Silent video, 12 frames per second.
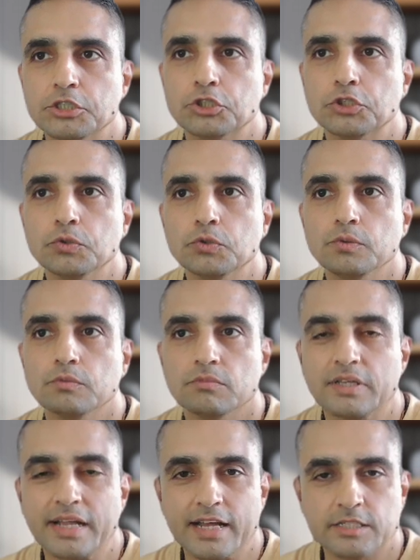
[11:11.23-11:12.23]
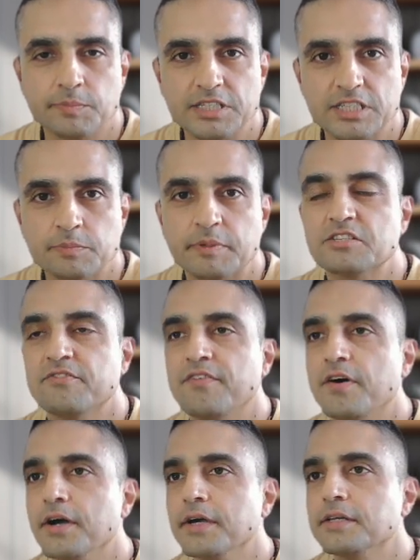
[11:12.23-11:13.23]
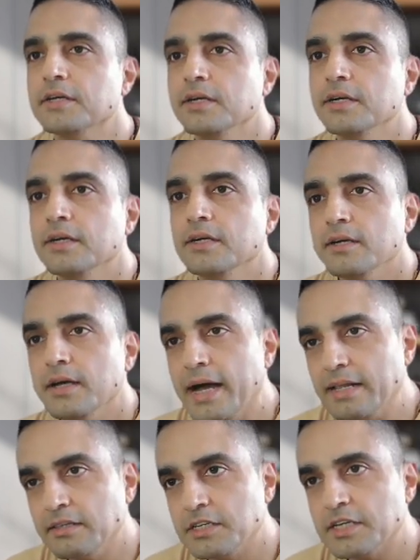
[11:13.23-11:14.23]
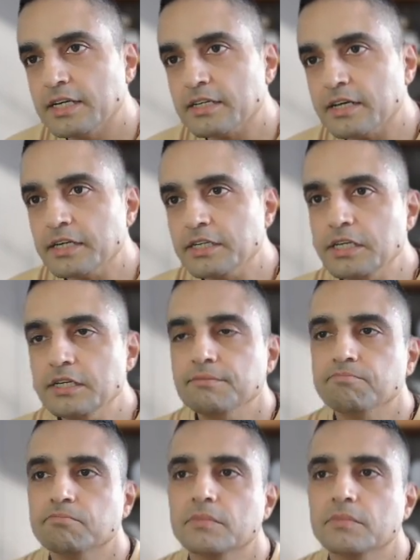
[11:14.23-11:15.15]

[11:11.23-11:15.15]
issue that has been specified and the ticket ID,